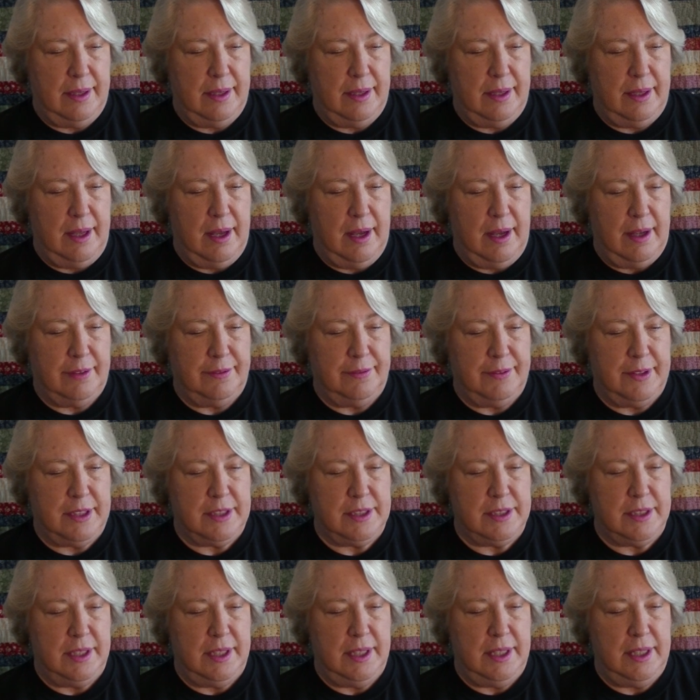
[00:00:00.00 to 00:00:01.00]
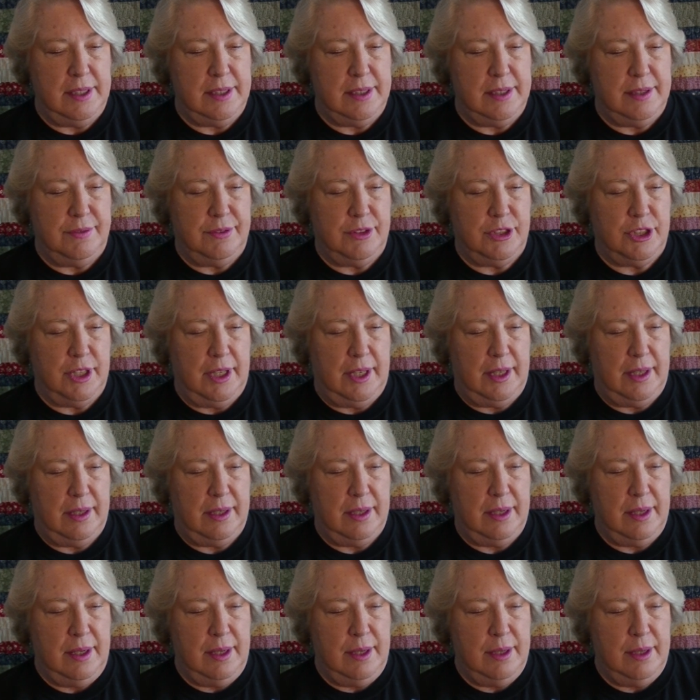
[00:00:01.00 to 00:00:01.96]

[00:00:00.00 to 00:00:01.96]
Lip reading: the hot fix adhesive sheet